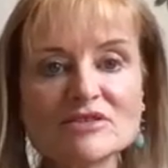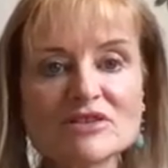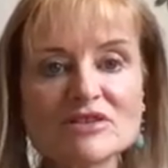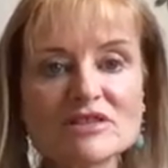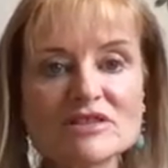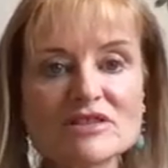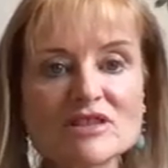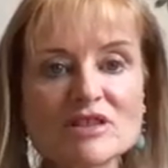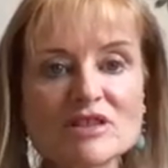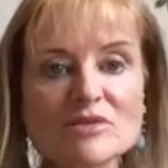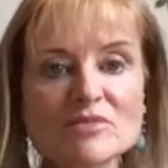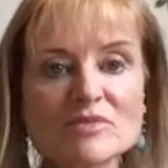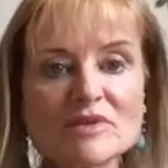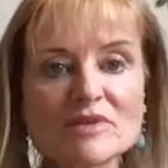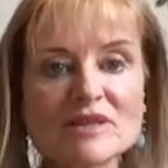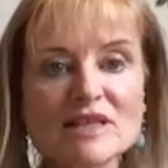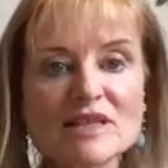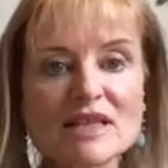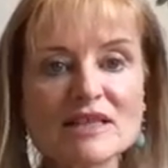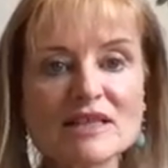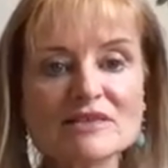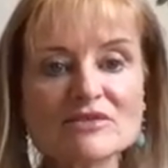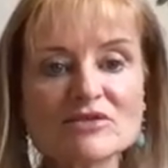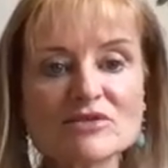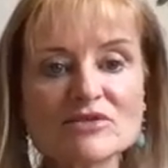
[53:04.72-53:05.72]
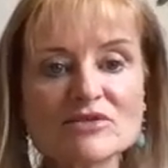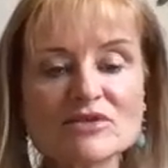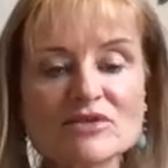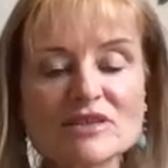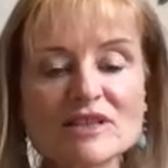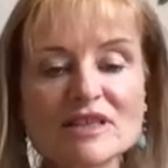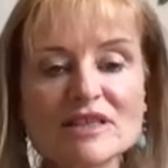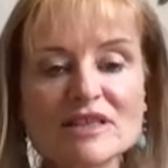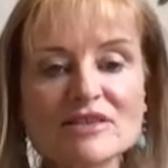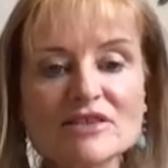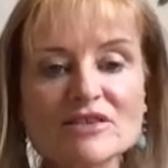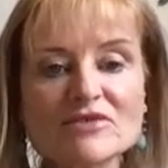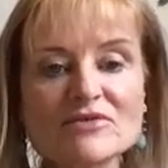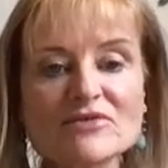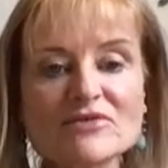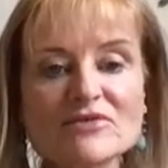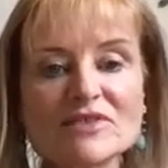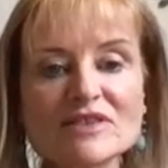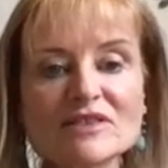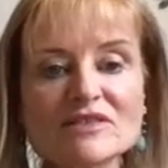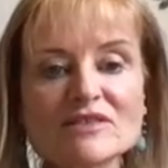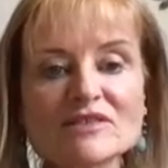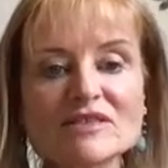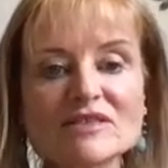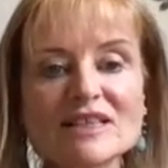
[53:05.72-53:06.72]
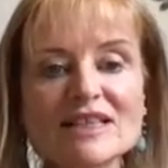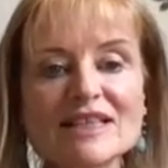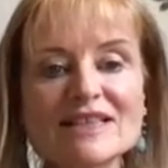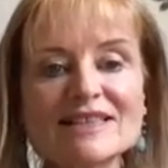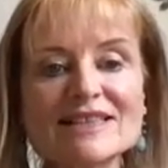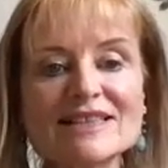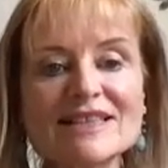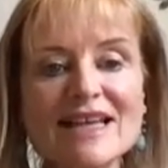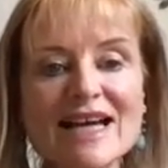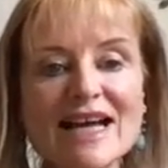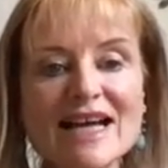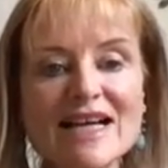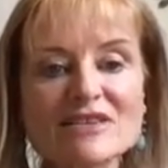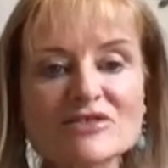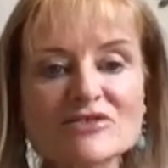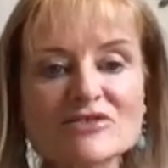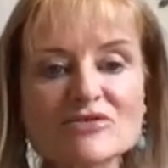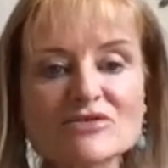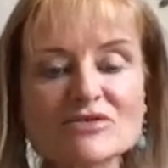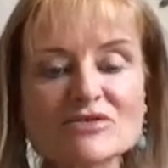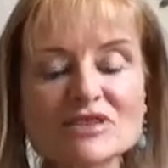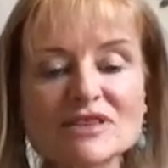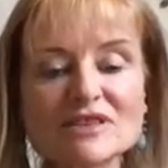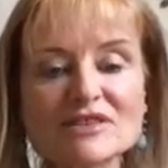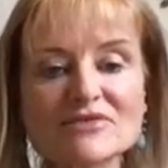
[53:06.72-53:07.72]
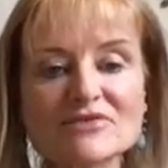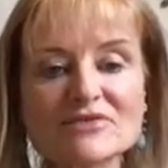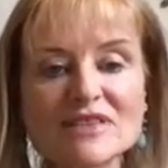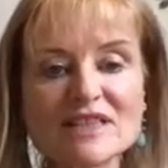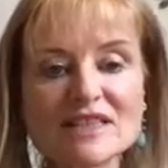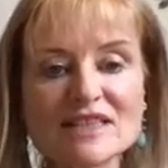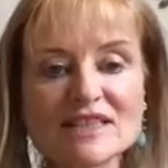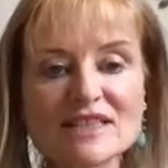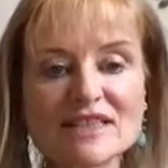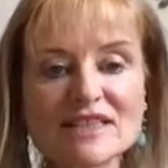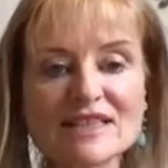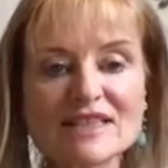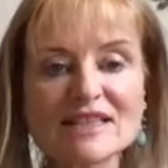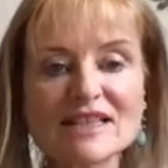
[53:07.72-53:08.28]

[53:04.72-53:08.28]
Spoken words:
just open that door and you feel a natural affinity,